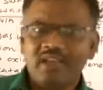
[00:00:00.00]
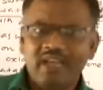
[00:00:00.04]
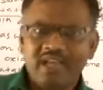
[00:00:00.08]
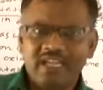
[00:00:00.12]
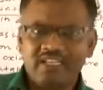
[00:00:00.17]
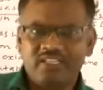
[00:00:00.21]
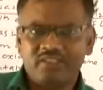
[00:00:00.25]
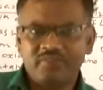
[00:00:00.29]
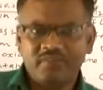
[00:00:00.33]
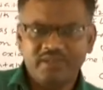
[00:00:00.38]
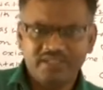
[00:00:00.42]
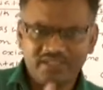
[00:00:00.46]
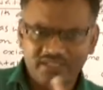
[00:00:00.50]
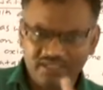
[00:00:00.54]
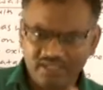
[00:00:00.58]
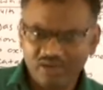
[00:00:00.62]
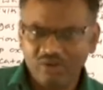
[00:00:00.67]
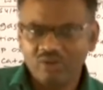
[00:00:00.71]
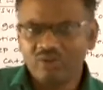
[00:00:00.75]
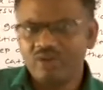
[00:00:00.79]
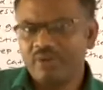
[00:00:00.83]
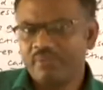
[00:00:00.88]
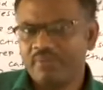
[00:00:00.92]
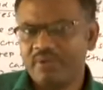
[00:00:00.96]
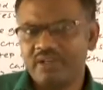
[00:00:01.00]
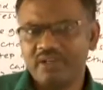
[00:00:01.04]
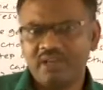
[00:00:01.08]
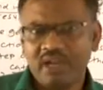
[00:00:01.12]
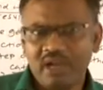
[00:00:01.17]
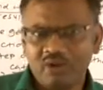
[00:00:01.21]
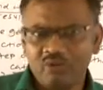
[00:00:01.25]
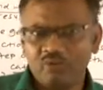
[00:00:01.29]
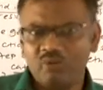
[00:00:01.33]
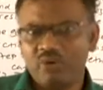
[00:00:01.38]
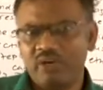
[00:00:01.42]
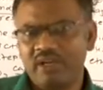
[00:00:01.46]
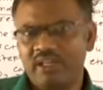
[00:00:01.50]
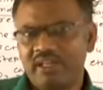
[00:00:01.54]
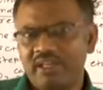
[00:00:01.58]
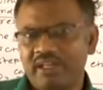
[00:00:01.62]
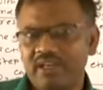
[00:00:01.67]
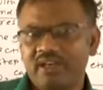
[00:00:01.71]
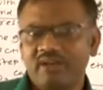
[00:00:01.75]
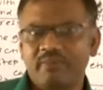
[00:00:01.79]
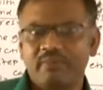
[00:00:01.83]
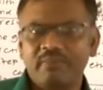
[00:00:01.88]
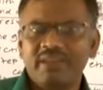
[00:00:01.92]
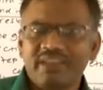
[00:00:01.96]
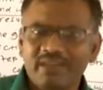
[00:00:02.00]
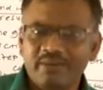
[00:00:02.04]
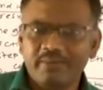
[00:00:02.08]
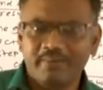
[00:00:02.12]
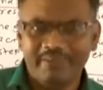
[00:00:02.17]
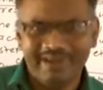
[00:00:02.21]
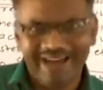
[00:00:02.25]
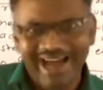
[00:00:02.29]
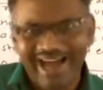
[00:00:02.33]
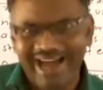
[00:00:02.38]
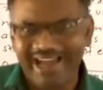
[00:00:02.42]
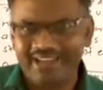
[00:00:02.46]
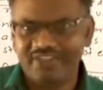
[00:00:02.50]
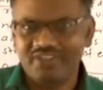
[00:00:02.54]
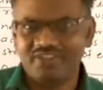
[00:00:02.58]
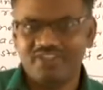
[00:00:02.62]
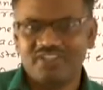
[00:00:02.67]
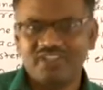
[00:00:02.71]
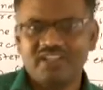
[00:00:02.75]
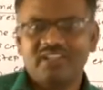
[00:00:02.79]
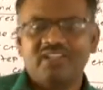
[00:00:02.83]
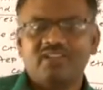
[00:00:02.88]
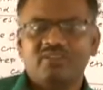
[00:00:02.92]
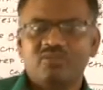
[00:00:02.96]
has been developed nowadays, a big branch.